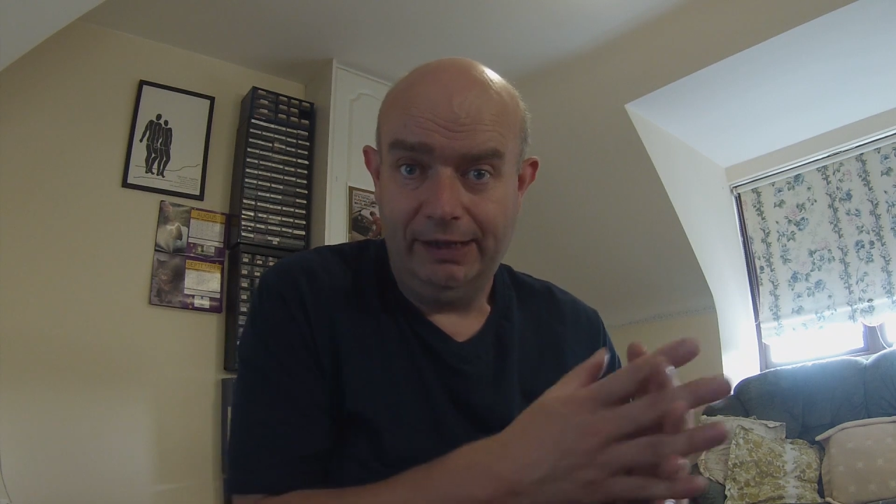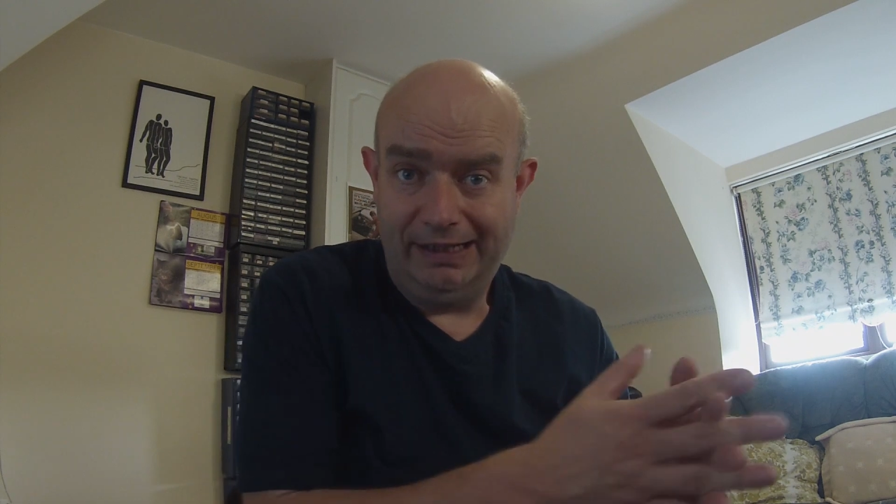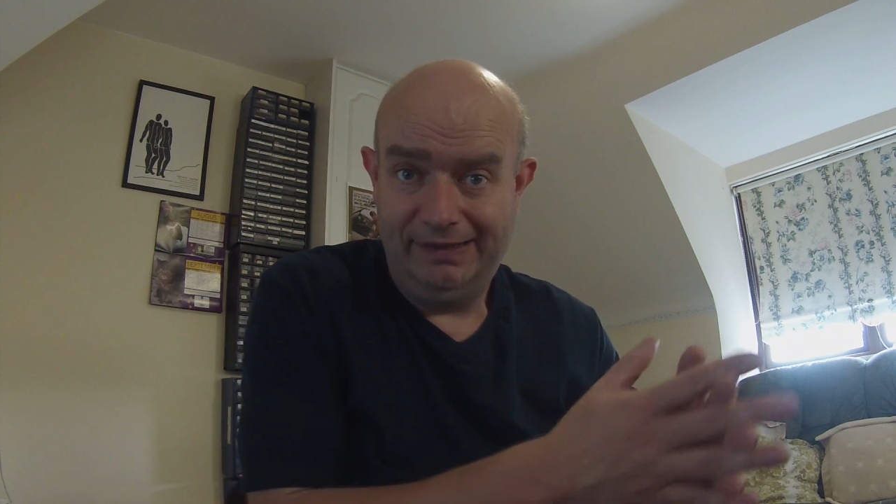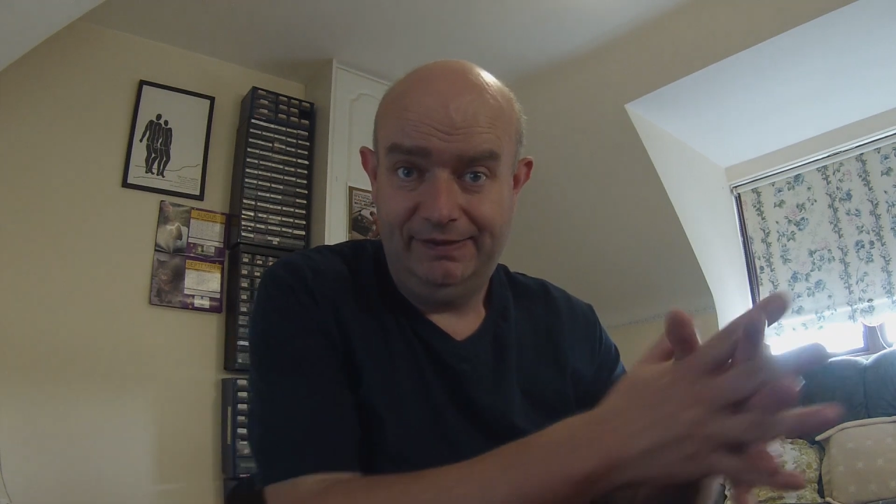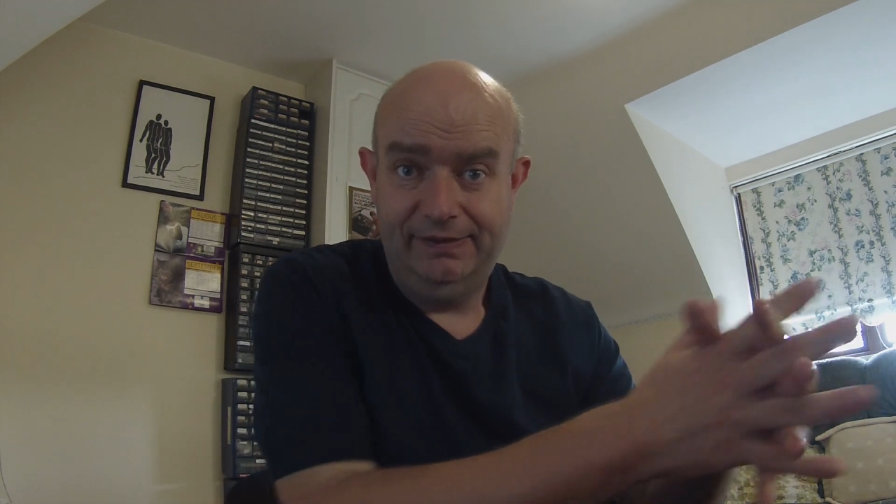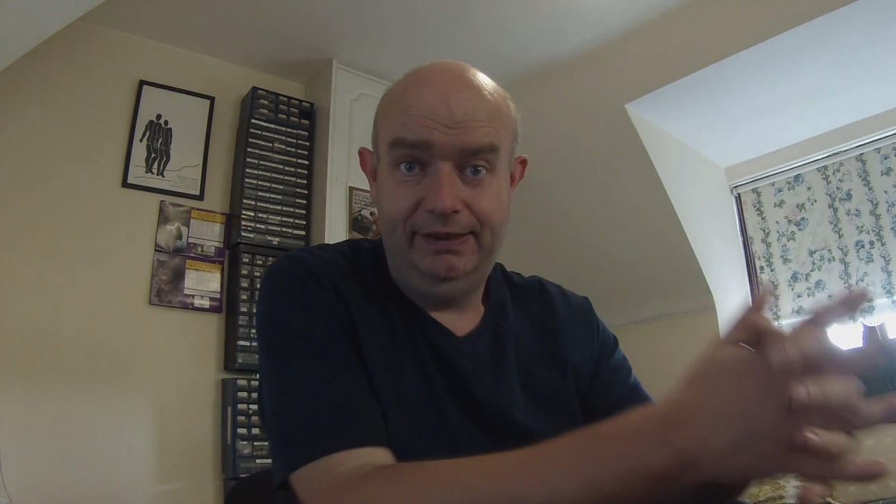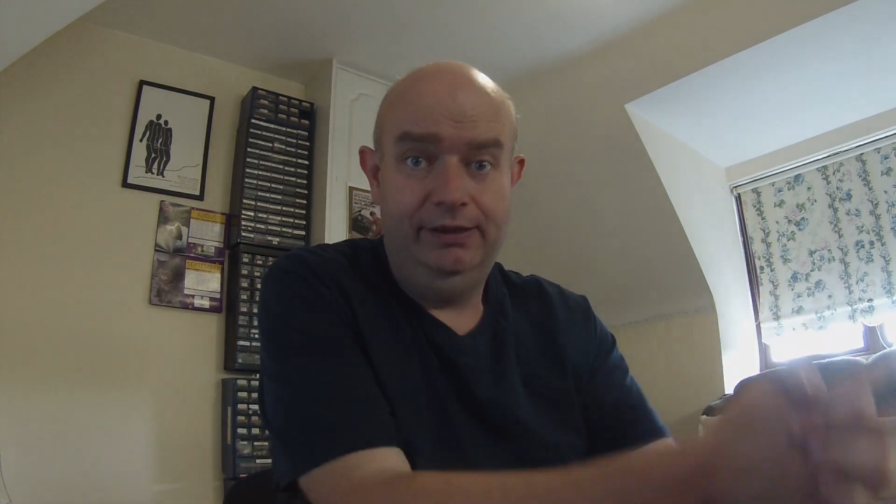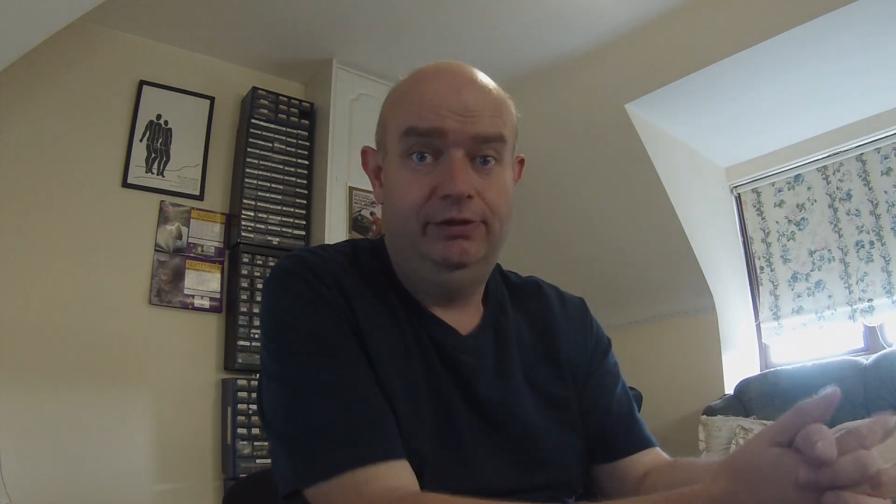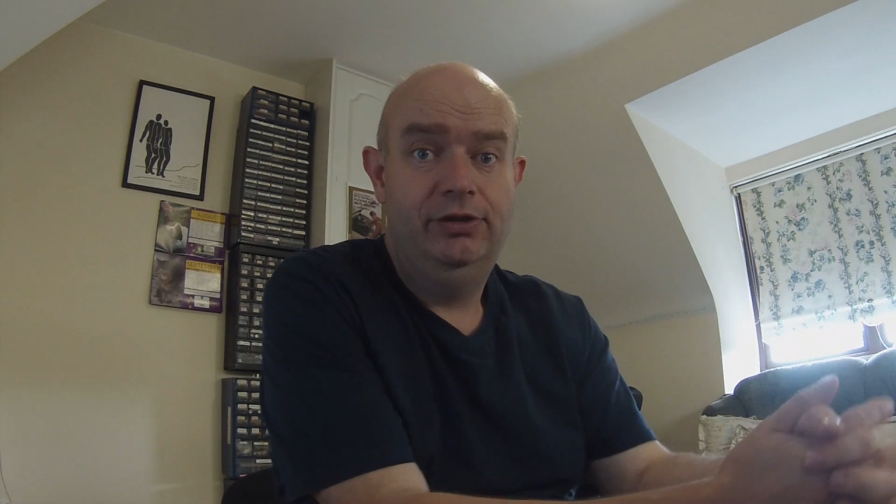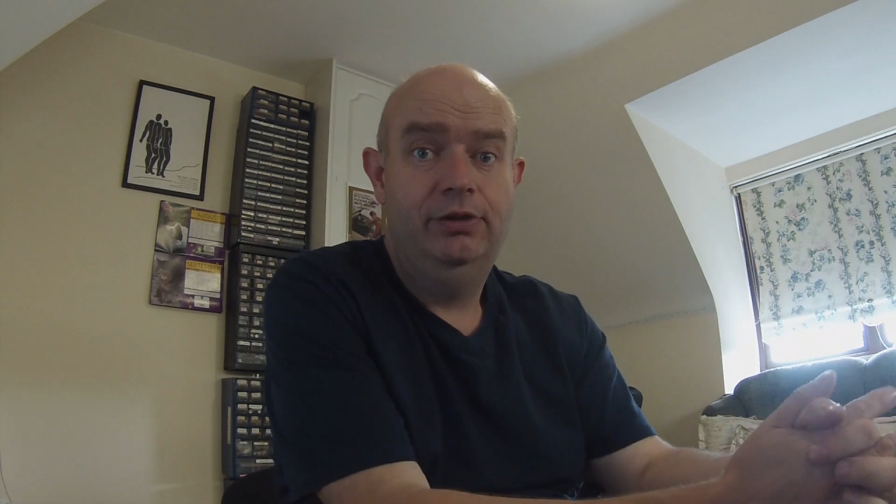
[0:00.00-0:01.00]
that
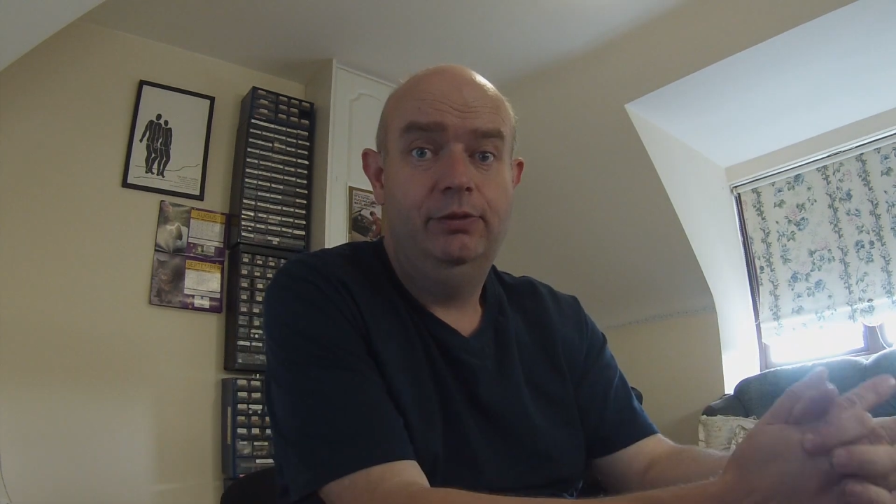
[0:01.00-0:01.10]
stage,